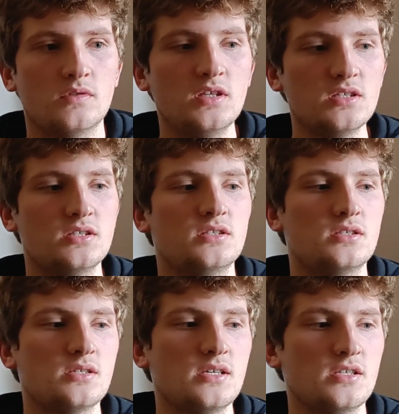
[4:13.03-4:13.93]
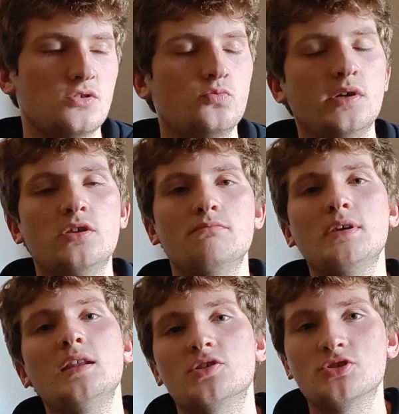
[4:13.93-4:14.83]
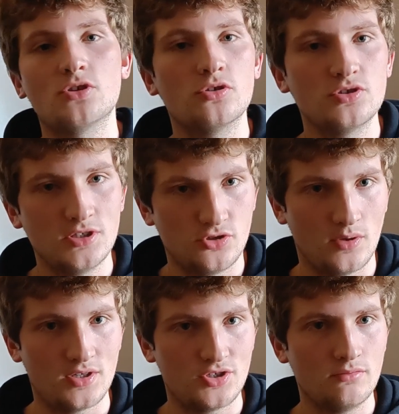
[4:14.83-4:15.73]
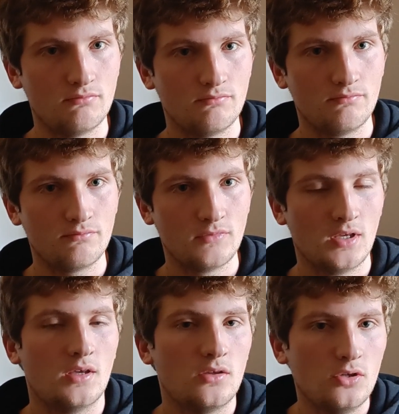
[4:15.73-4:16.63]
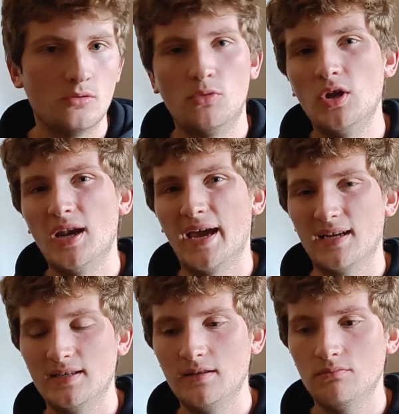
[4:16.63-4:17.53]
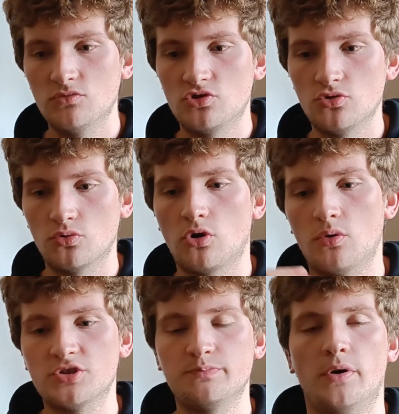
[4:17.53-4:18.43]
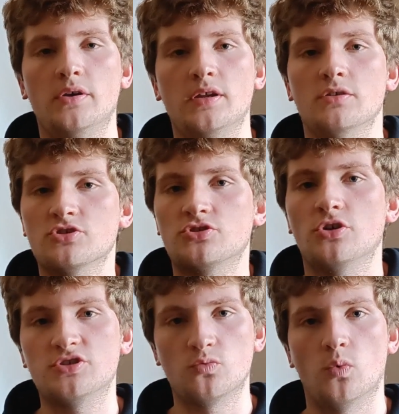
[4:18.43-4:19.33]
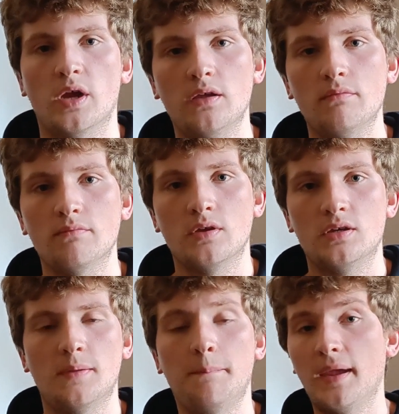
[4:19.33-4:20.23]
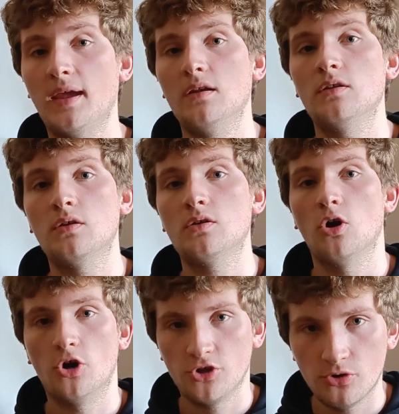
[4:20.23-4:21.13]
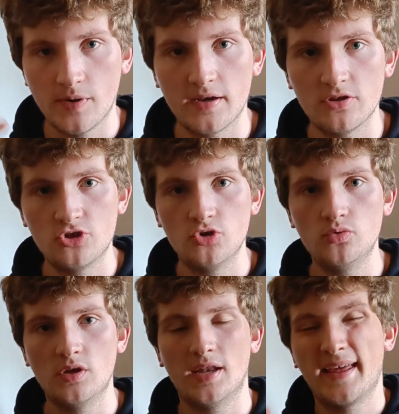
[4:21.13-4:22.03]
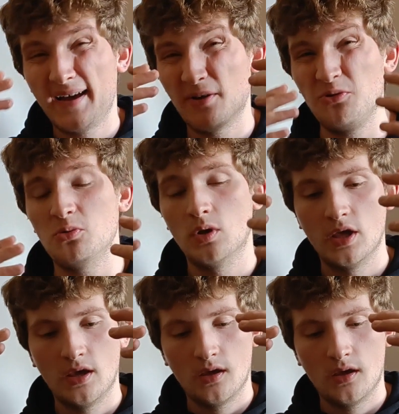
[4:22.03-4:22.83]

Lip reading: this is when you meet a certain situation, you're more likely to correspond in a certain way, dependent on your attitude and how you